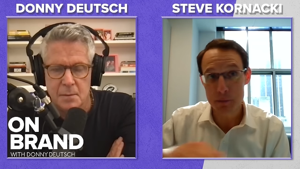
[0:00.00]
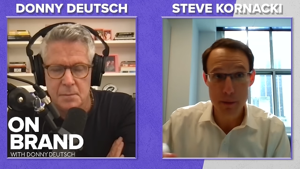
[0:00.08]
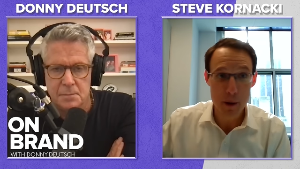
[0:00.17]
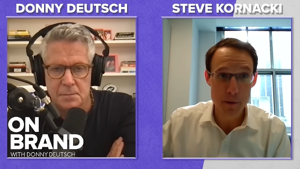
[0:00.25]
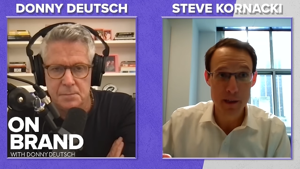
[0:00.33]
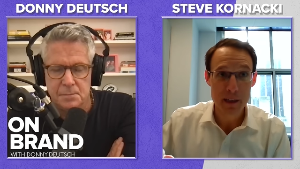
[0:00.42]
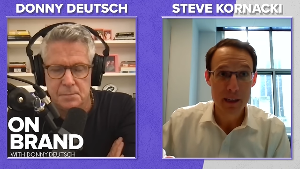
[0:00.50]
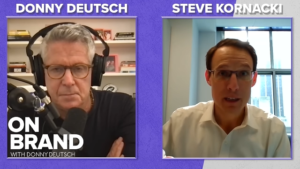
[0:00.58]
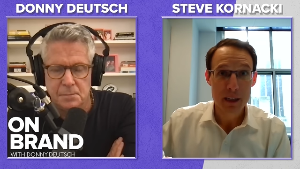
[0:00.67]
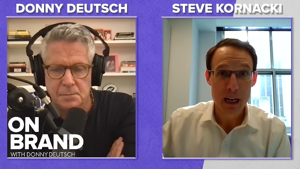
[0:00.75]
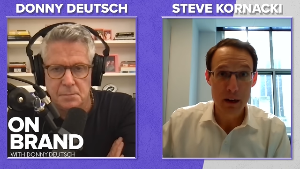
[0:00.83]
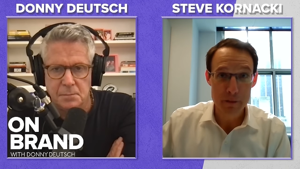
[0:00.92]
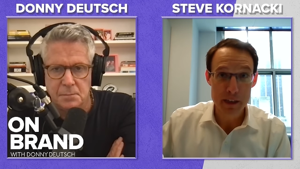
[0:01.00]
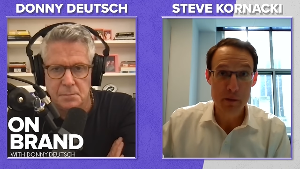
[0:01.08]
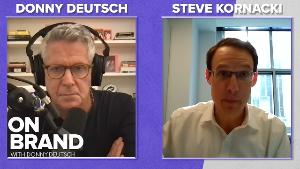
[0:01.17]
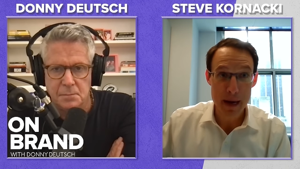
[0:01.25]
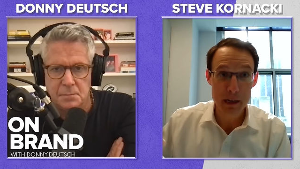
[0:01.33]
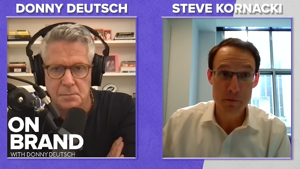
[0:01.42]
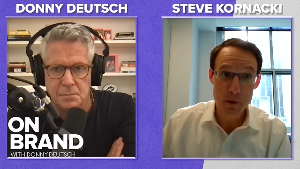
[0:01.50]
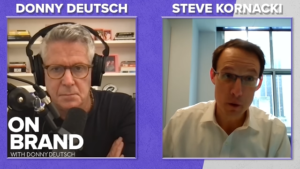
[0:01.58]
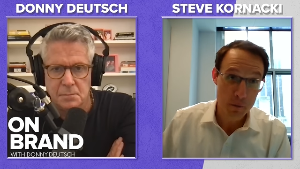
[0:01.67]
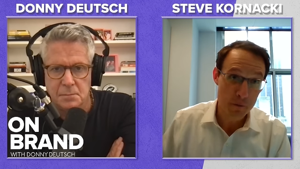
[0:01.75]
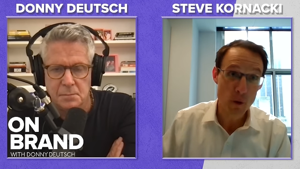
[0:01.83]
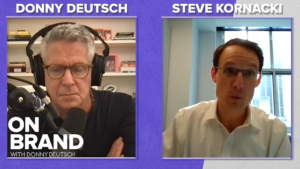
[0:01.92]
Speaker 1: component of the Hispanic
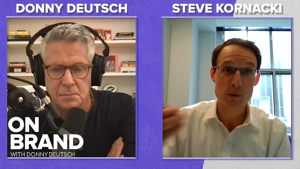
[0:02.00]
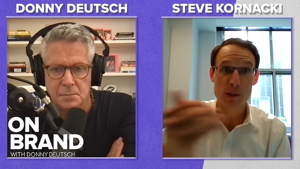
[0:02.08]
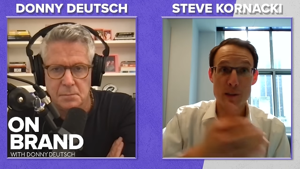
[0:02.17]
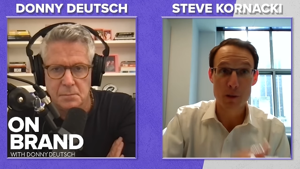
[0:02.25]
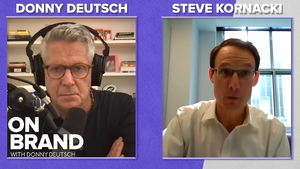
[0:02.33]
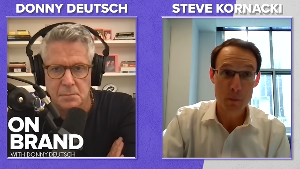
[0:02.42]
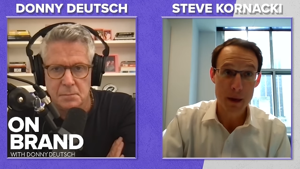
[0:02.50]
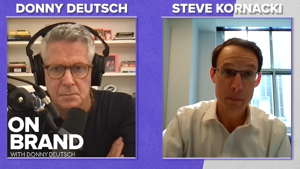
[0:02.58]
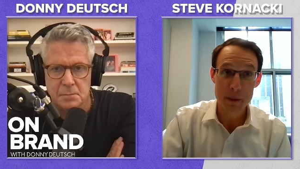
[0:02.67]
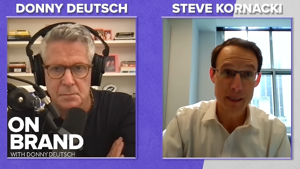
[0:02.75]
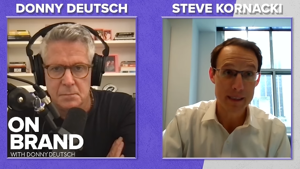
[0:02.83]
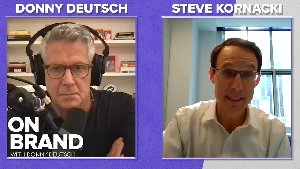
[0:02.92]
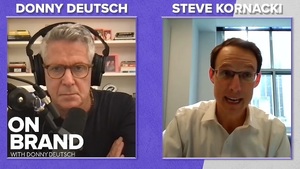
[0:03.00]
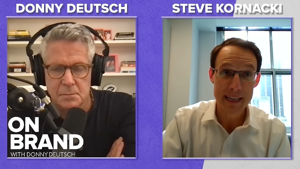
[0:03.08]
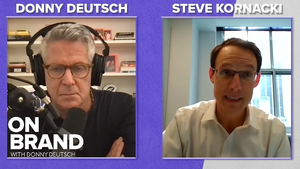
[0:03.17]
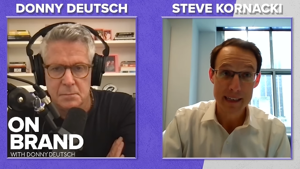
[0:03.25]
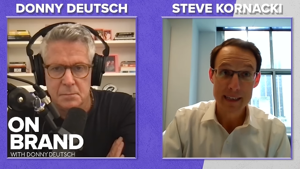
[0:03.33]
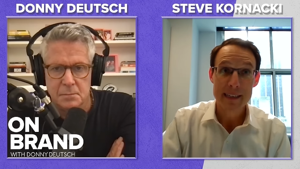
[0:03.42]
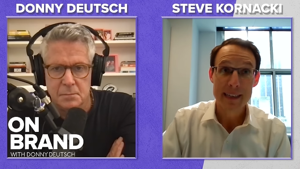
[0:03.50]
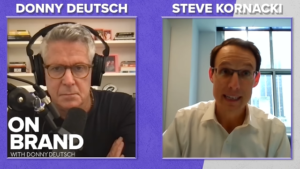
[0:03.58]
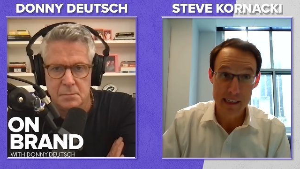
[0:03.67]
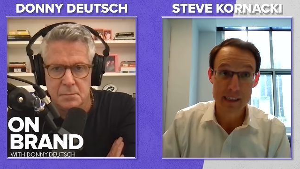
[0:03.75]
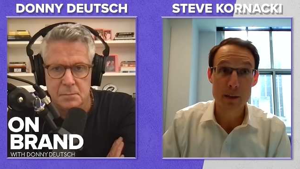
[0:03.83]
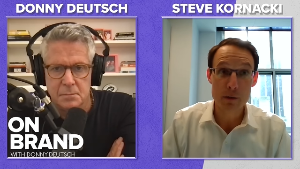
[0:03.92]
vote folds into the Republican tent,
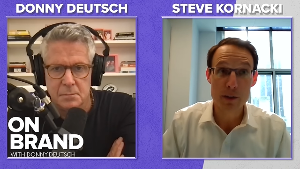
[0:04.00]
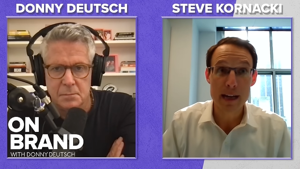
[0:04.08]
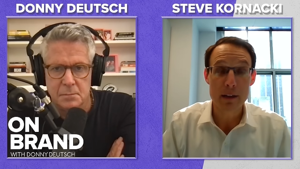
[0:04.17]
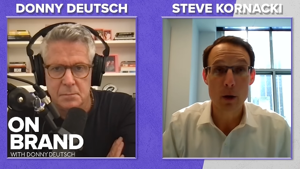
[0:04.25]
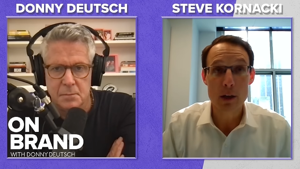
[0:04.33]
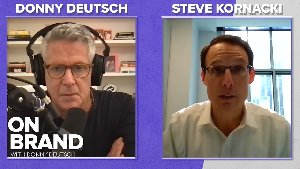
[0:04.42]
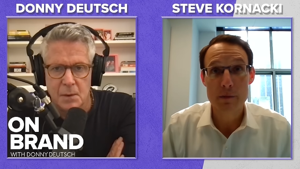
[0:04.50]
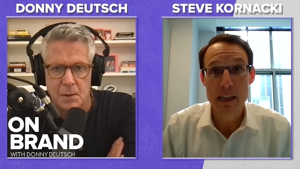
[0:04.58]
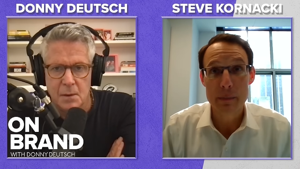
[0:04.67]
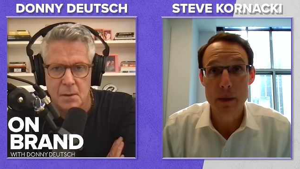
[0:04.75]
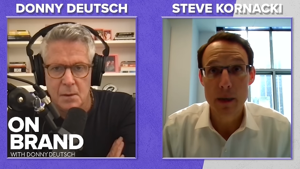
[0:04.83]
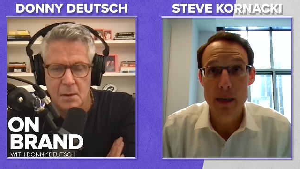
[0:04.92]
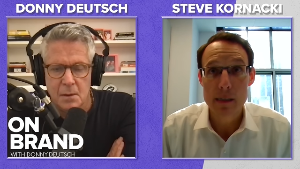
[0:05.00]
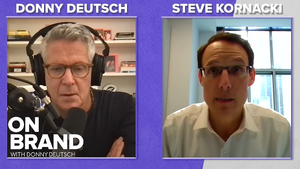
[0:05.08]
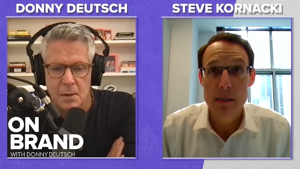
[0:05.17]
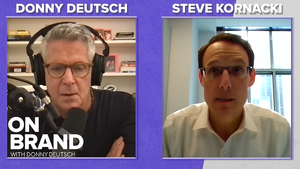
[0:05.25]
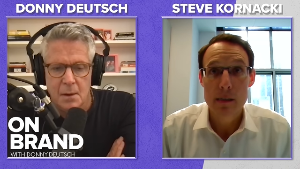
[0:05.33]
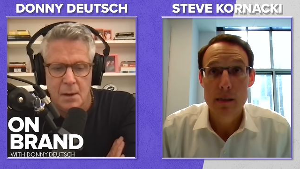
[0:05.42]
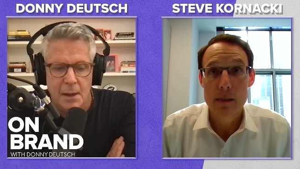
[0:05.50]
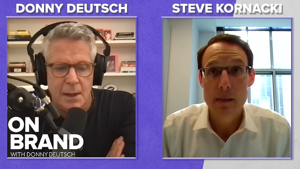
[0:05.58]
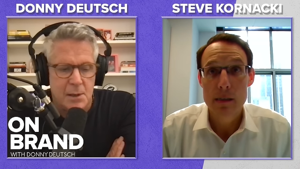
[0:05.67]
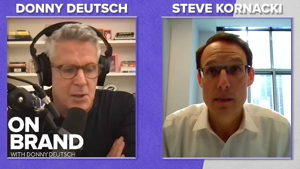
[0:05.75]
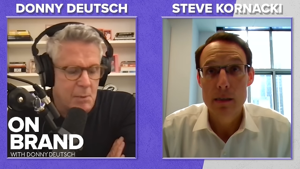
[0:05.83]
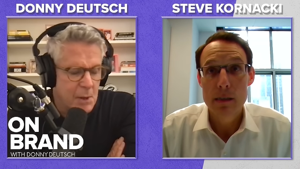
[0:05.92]
that's a huge net loss for Democrats.
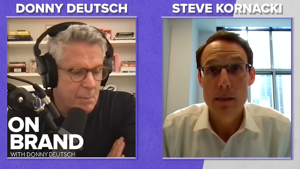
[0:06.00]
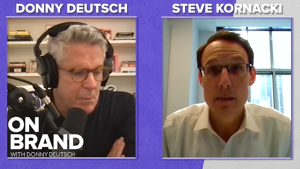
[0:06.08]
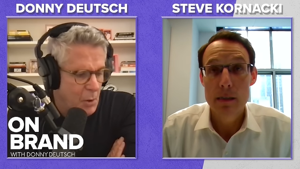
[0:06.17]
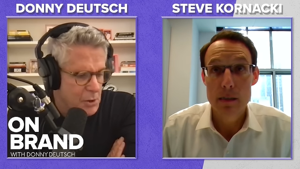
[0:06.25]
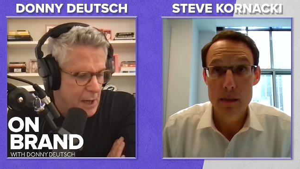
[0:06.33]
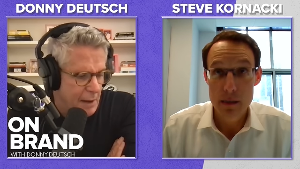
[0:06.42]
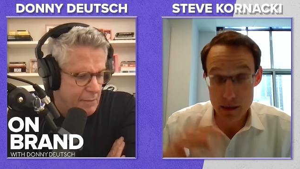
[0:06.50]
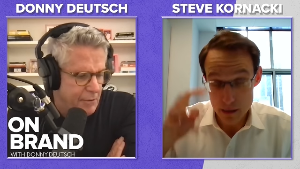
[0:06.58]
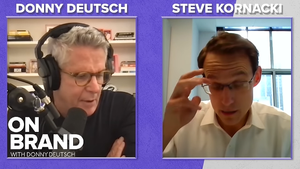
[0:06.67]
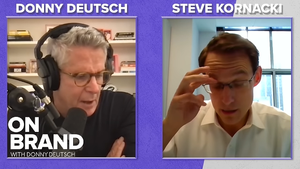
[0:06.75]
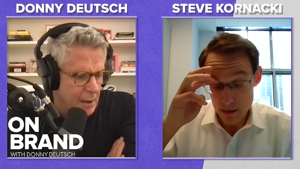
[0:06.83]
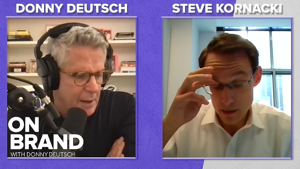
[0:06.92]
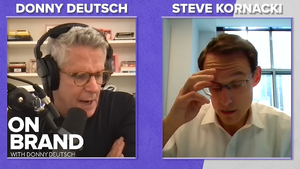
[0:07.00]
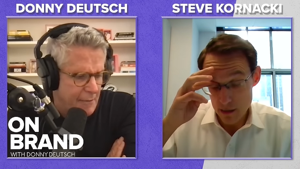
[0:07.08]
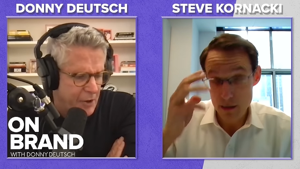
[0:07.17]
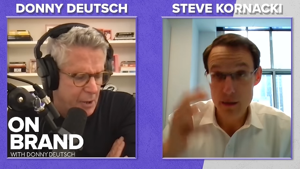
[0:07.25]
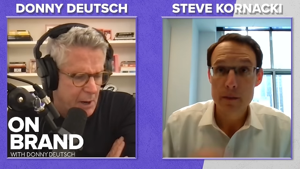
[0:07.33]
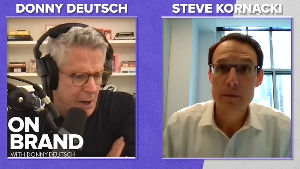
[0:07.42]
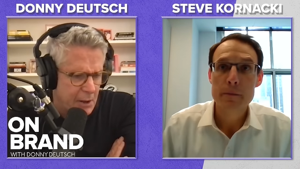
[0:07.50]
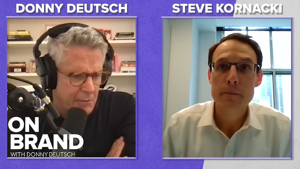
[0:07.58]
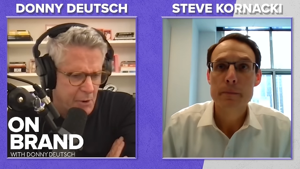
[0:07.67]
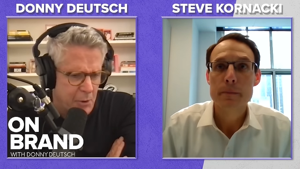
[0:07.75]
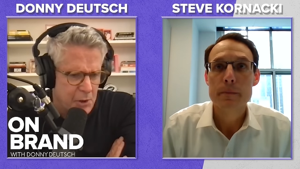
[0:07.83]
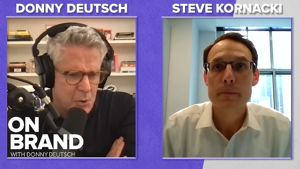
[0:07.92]
Speaker 2: And some of the polls have uh, the African American
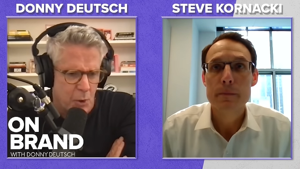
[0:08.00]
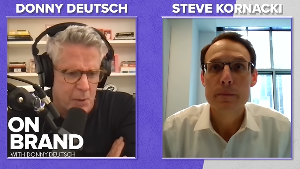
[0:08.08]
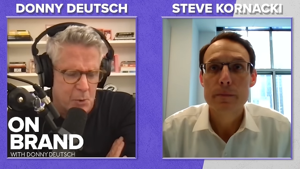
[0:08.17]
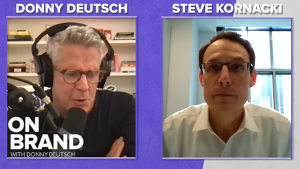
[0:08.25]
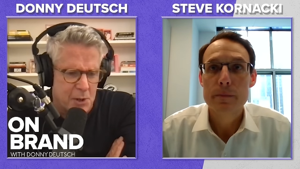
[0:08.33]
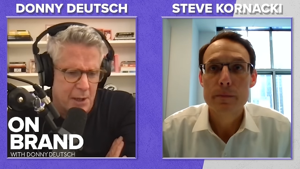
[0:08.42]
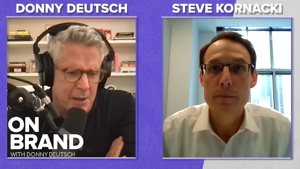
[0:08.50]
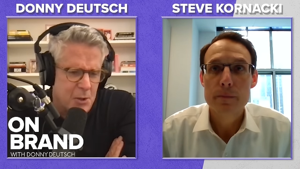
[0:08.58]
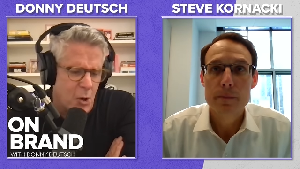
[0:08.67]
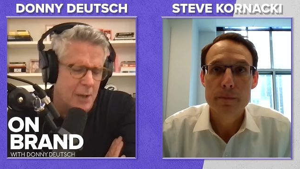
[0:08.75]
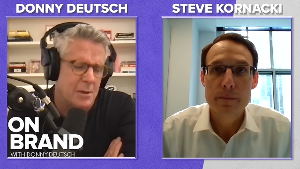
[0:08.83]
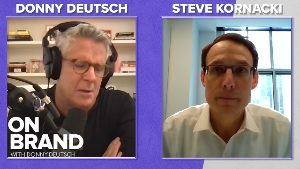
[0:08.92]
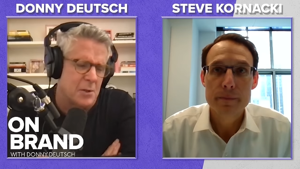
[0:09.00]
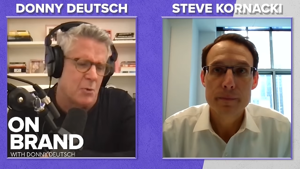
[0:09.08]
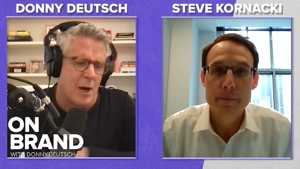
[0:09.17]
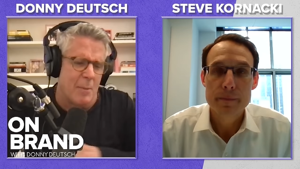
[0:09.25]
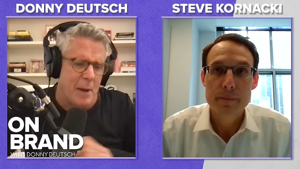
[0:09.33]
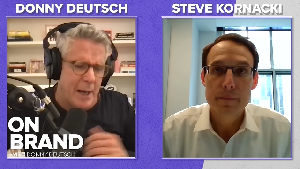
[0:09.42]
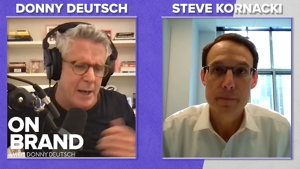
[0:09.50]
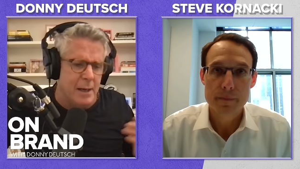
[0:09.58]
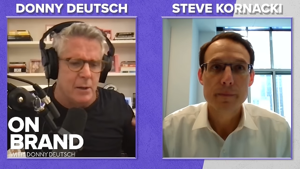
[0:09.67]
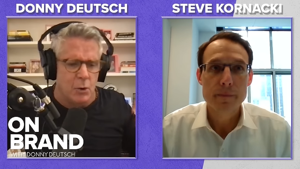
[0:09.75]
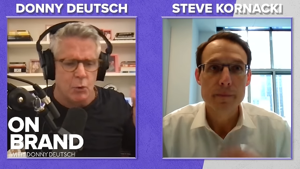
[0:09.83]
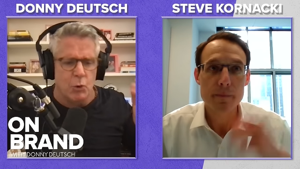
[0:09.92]
vote at 20%. It's hard to describe
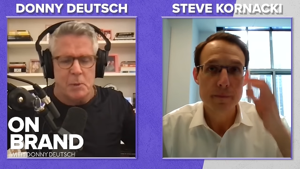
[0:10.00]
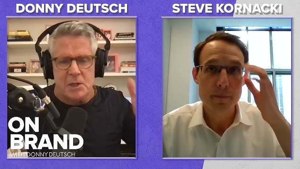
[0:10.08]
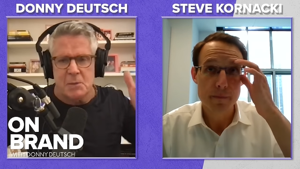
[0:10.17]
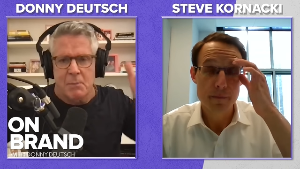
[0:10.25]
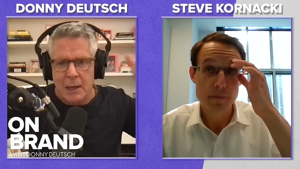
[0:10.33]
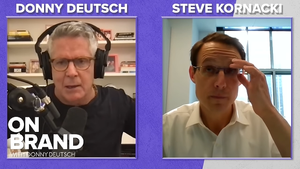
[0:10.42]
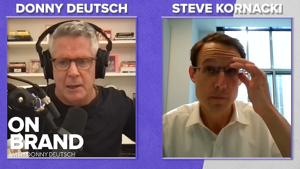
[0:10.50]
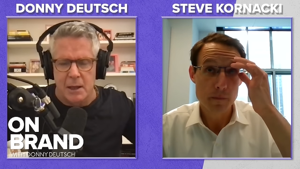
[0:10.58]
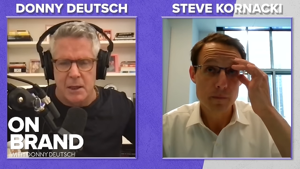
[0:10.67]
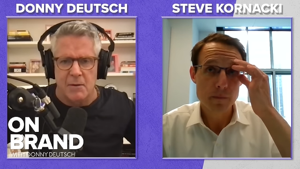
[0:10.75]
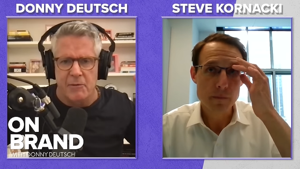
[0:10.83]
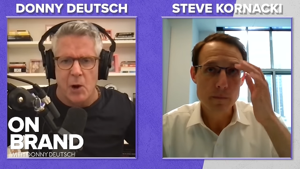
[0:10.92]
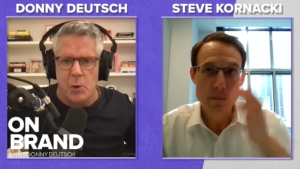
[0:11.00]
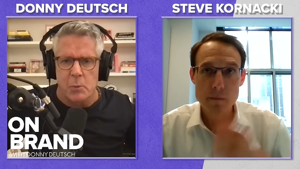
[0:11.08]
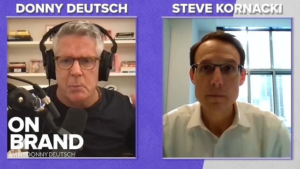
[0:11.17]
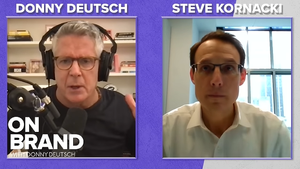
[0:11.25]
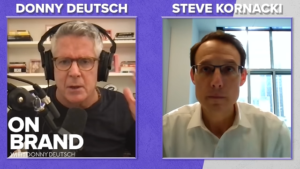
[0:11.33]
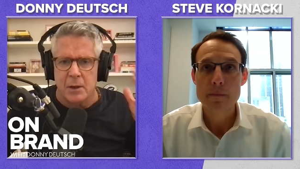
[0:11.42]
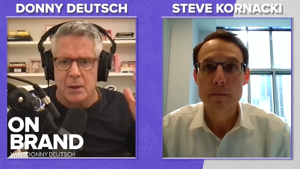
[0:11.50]
any group as a monolithic vote, but